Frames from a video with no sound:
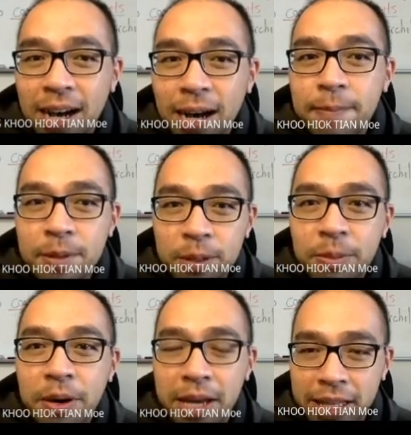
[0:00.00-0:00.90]
up to
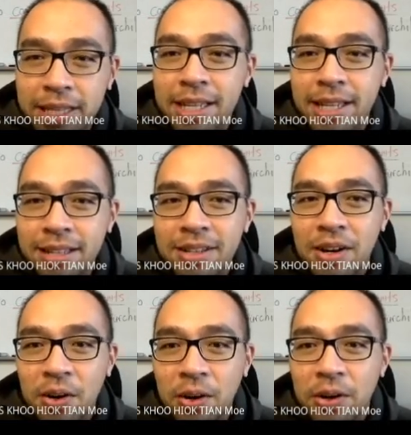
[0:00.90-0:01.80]
about 18
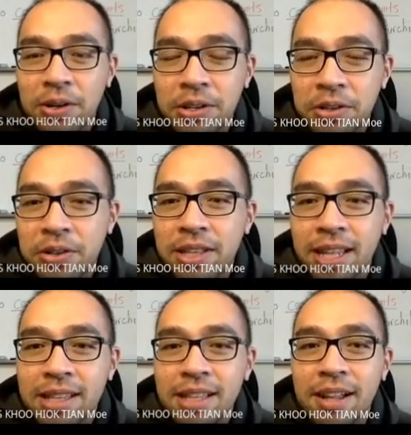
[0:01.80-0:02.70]
or
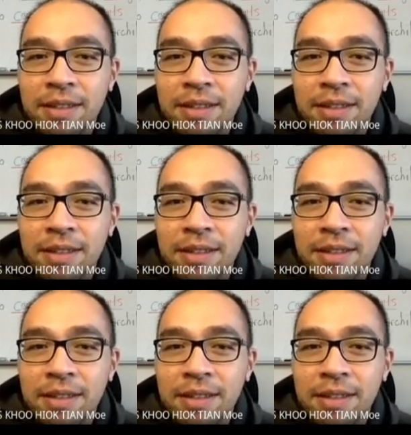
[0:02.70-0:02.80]
19.